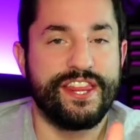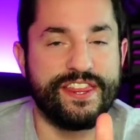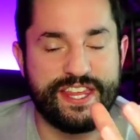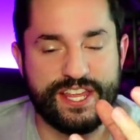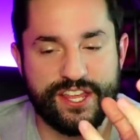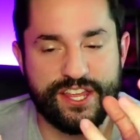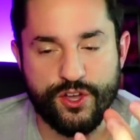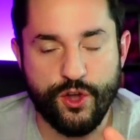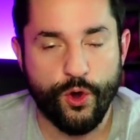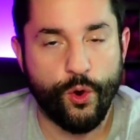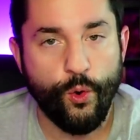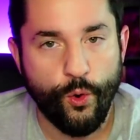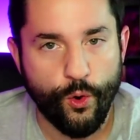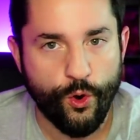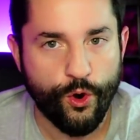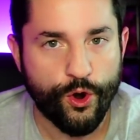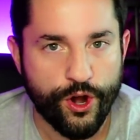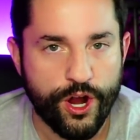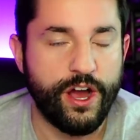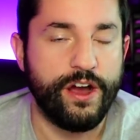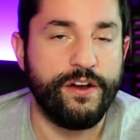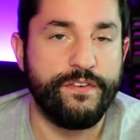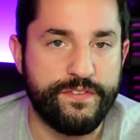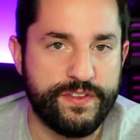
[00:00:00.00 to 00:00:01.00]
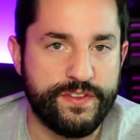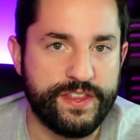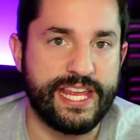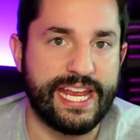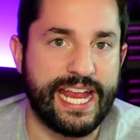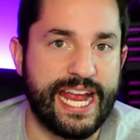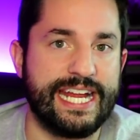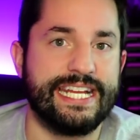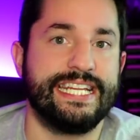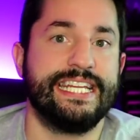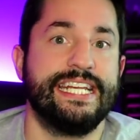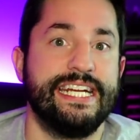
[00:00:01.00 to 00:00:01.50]
the core of
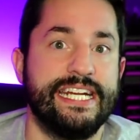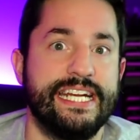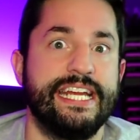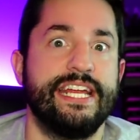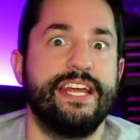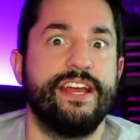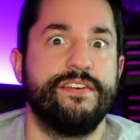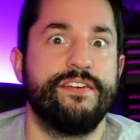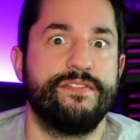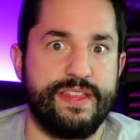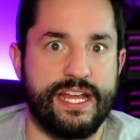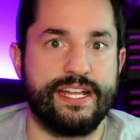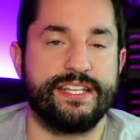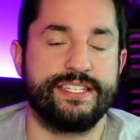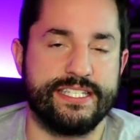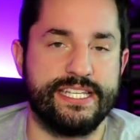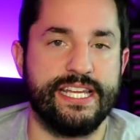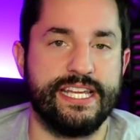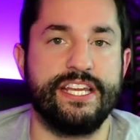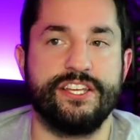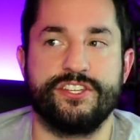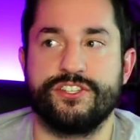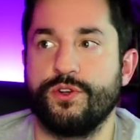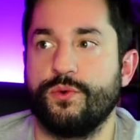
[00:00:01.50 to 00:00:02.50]
the identity of that city.